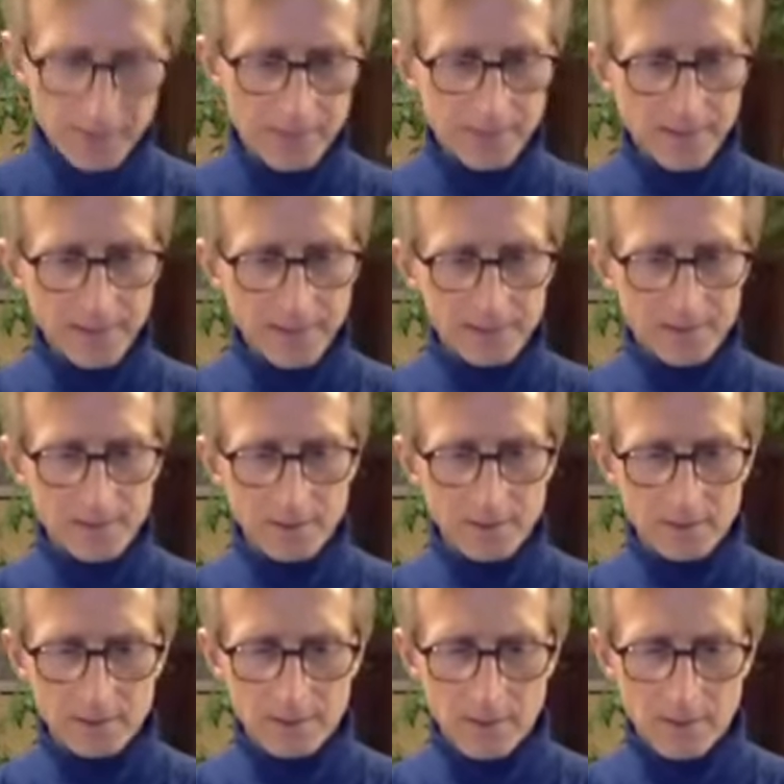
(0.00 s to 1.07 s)
that's
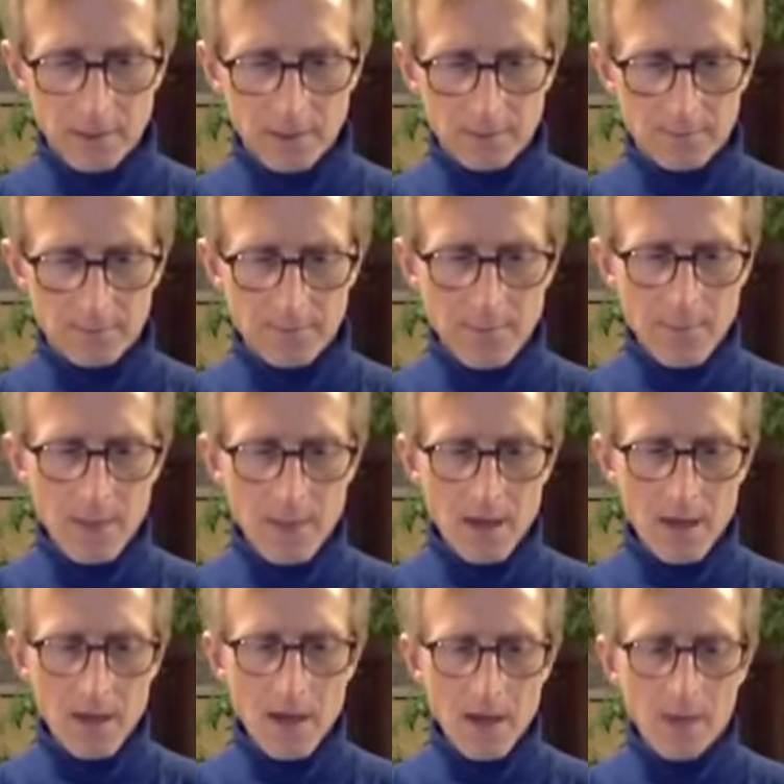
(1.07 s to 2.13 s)
it. How
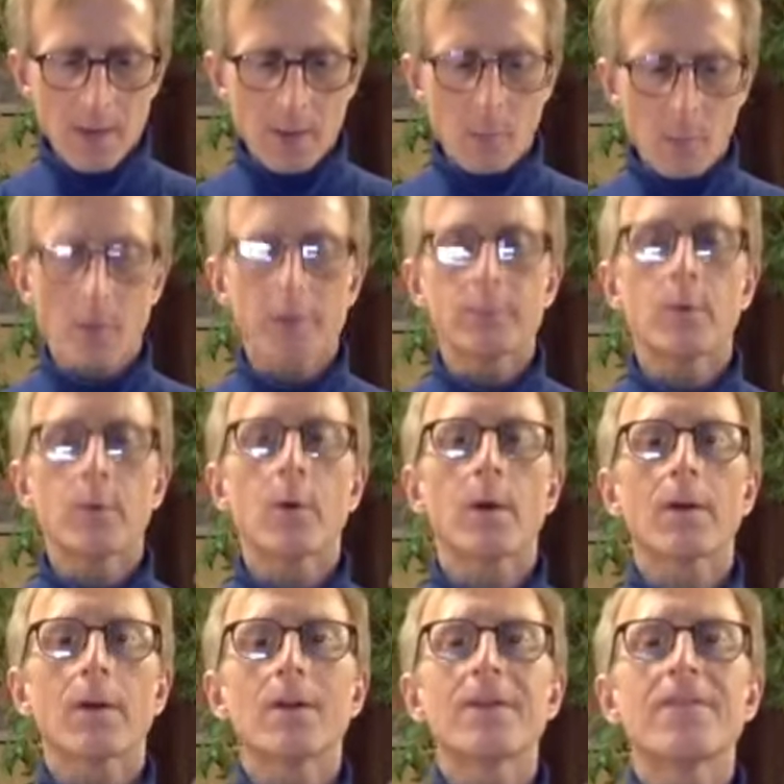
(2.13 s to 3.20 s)
about one
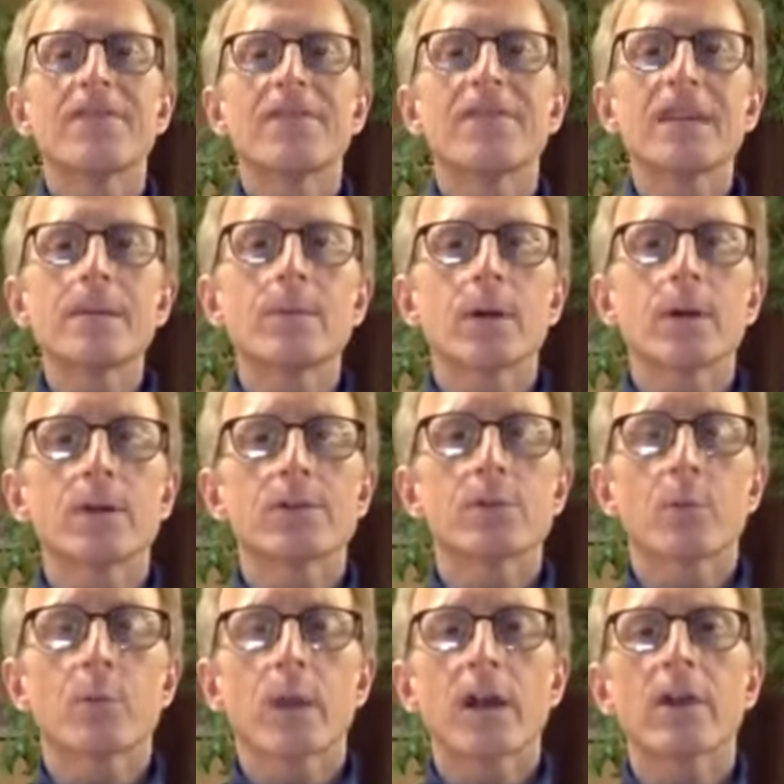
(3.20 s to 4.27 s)
more? Femurs.
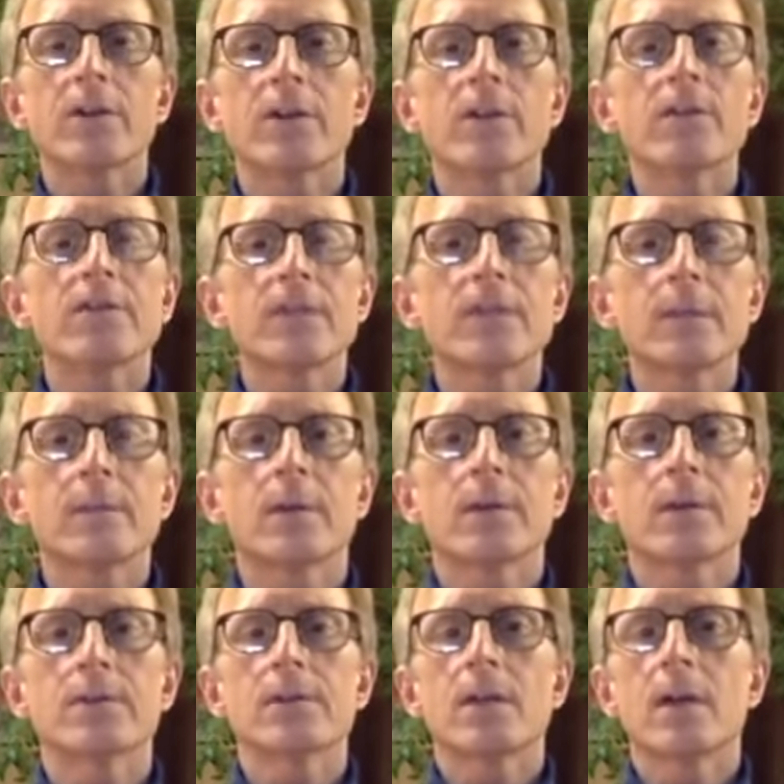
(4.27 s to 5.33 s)
Where are your
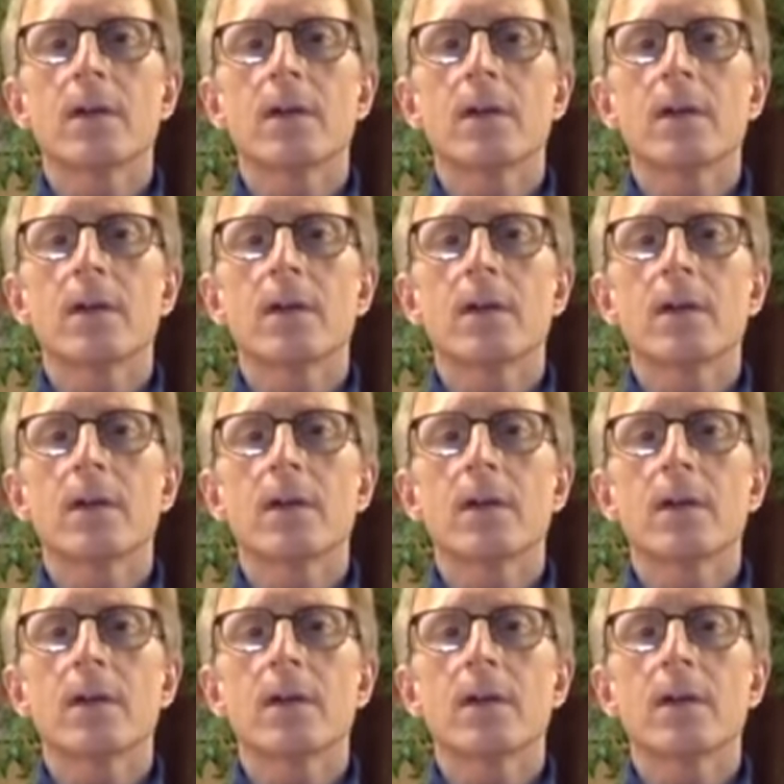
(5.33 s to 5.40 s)
femurs?